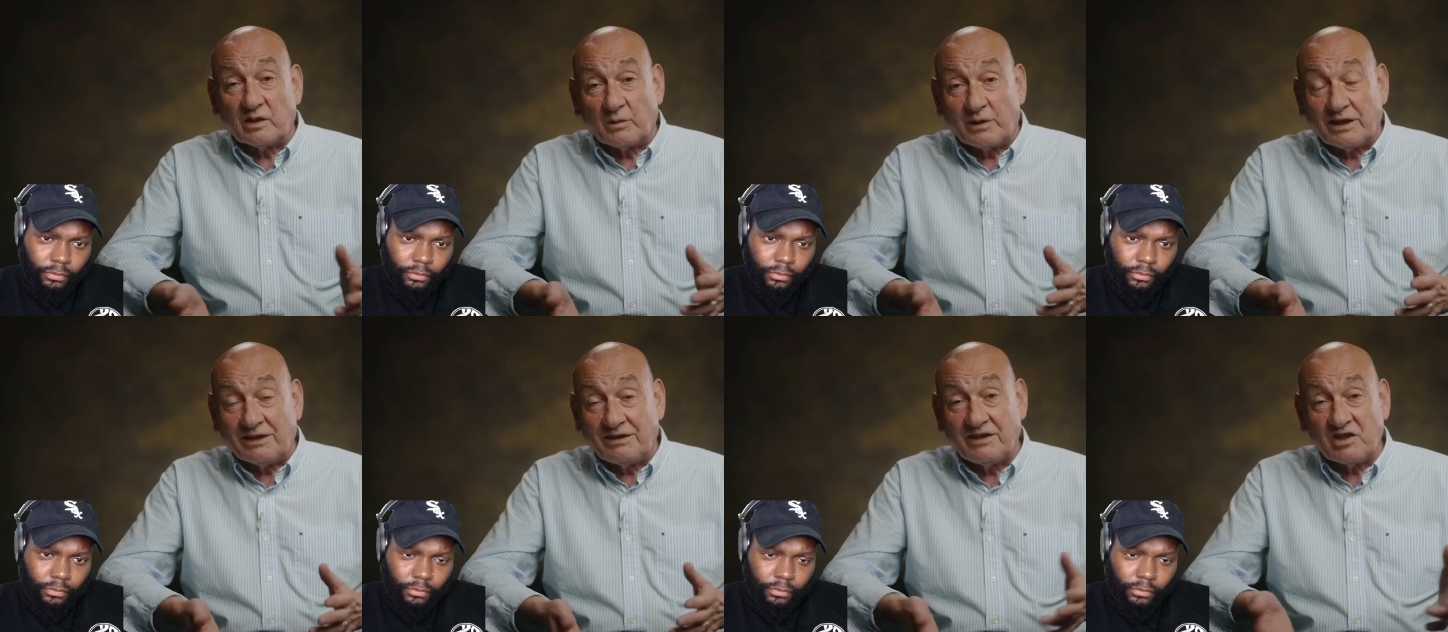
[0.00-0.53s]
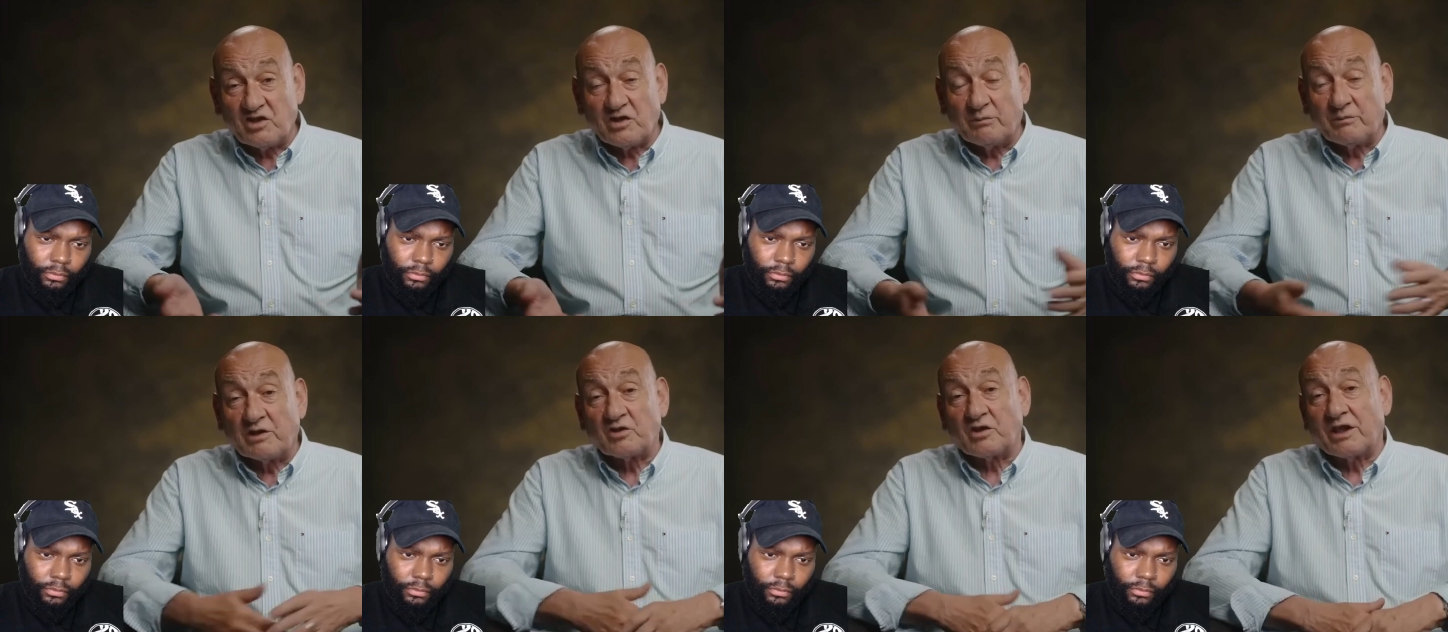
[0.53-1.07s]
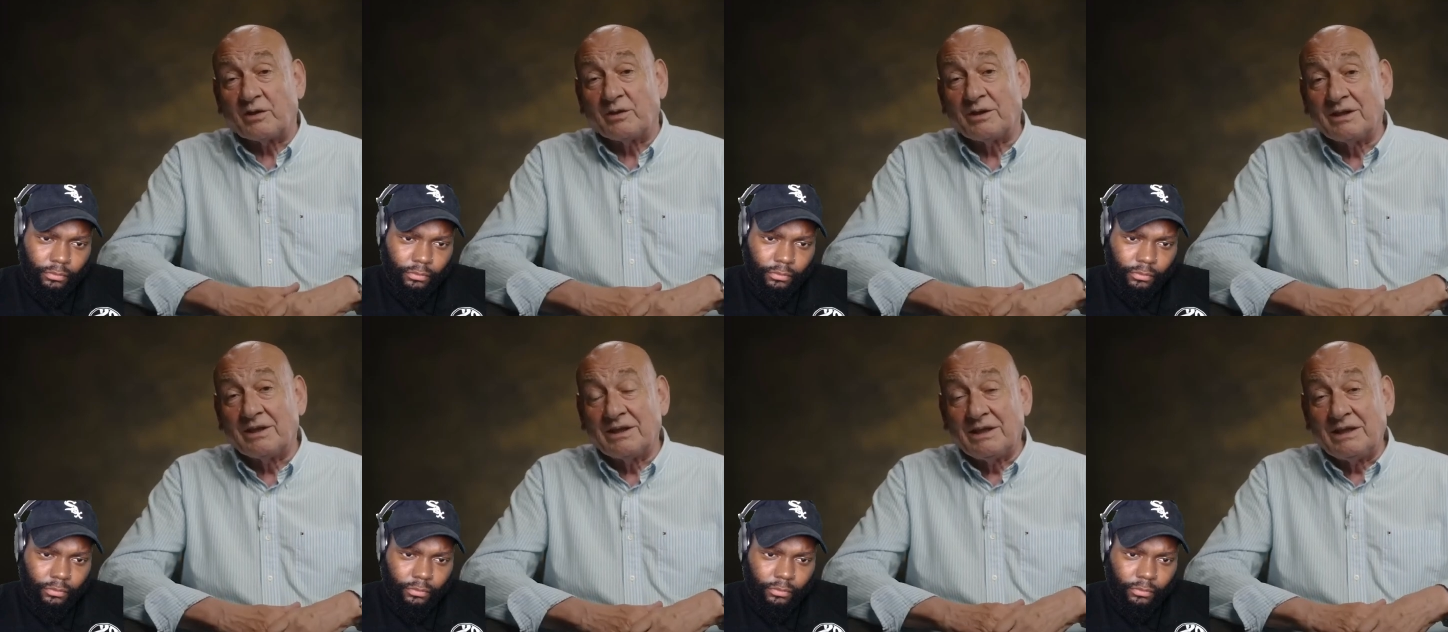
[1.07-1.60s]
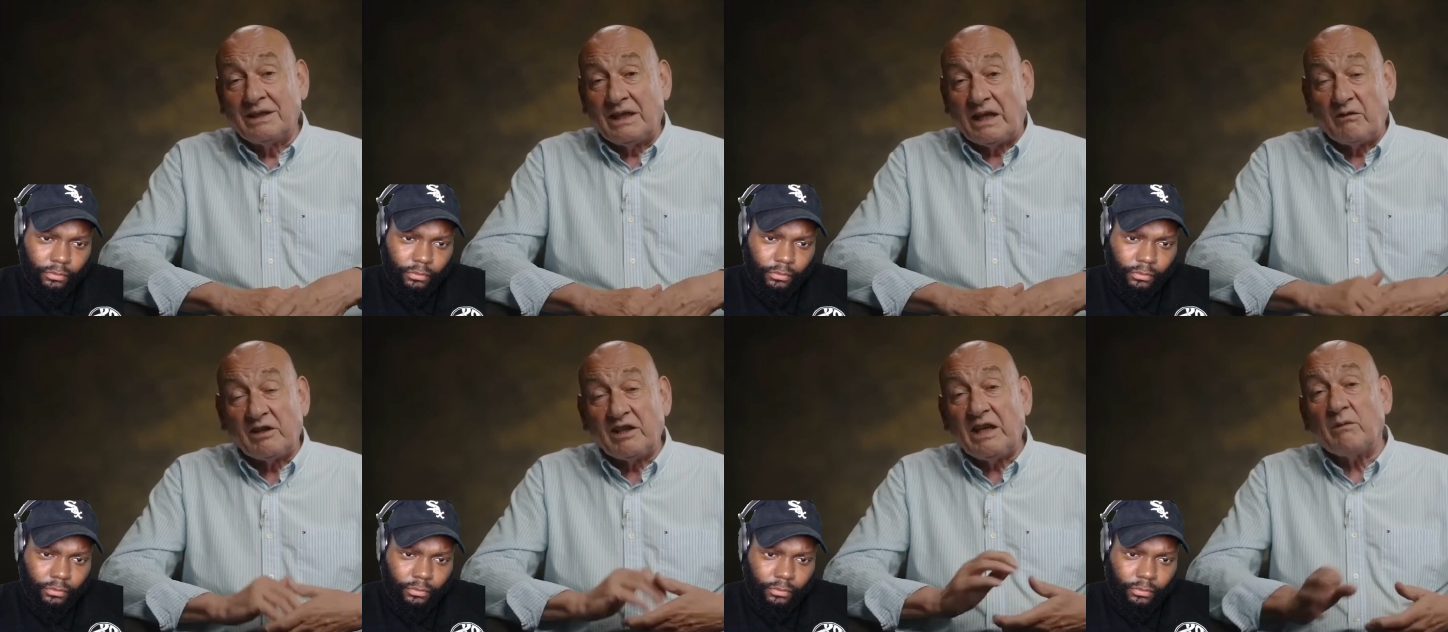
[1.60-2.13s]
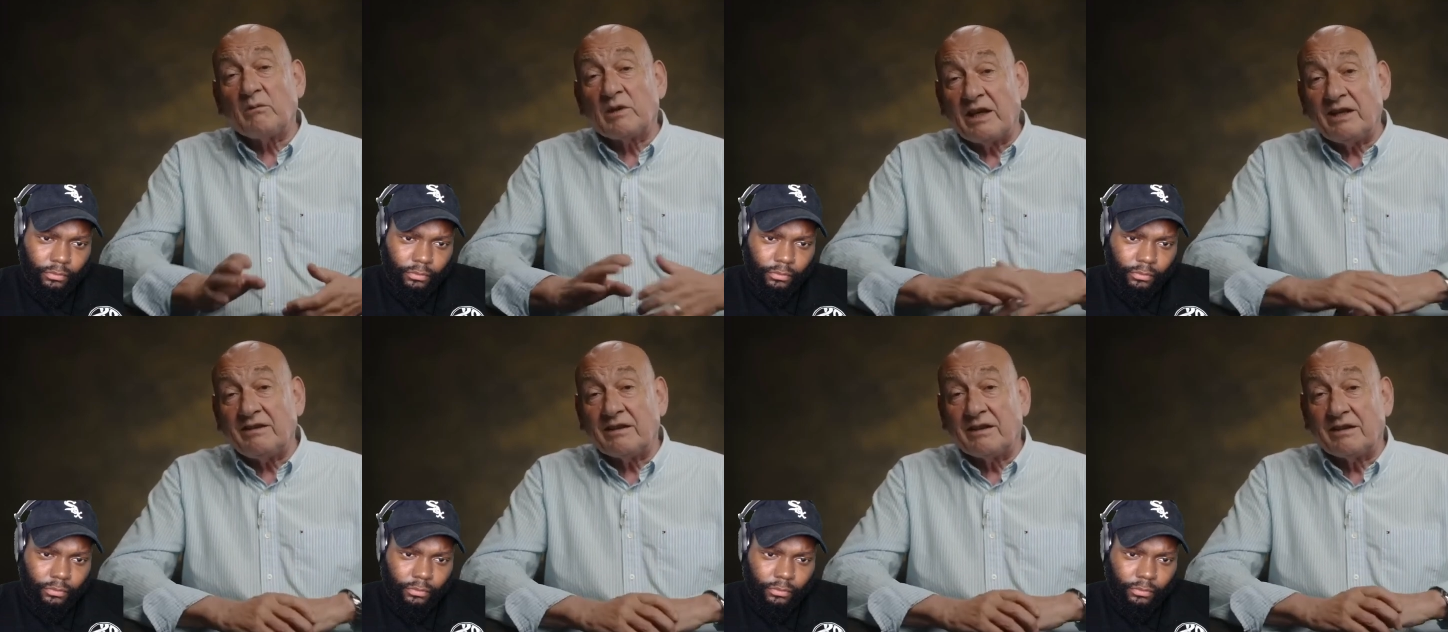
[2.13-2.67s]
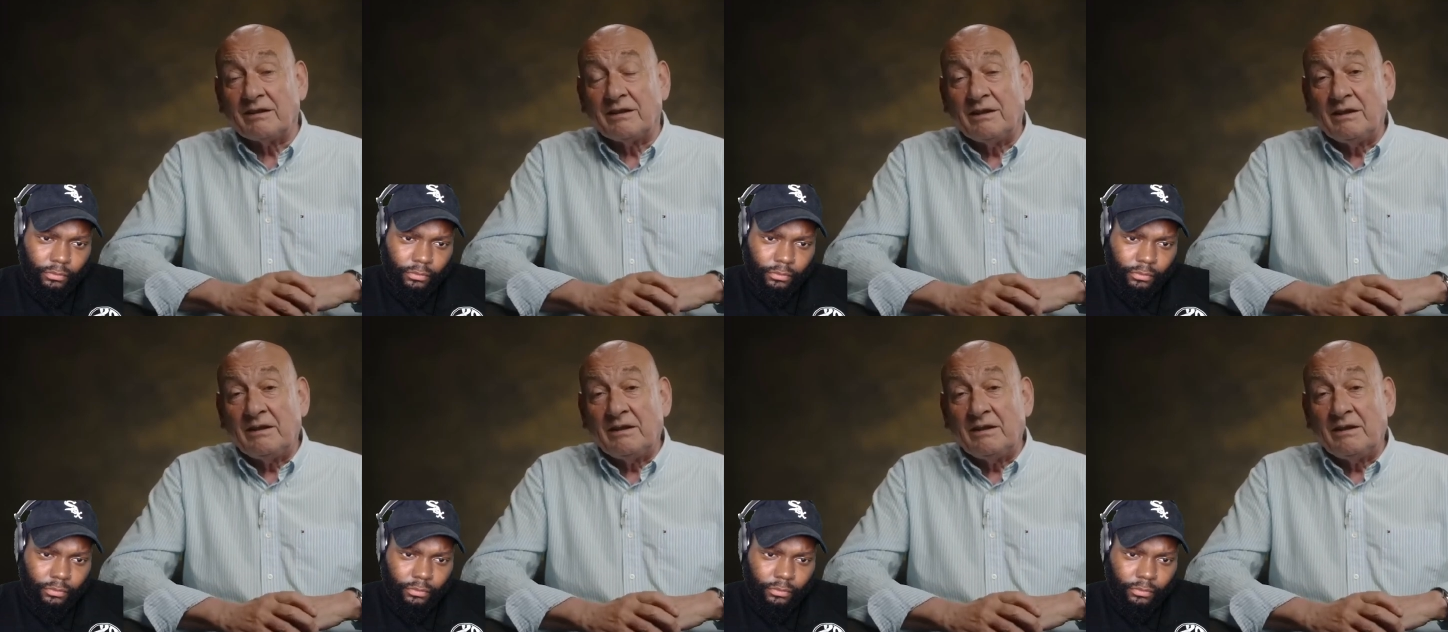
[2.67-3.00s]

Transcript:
Speaker 1: away to disrupt the trial. And we kept getting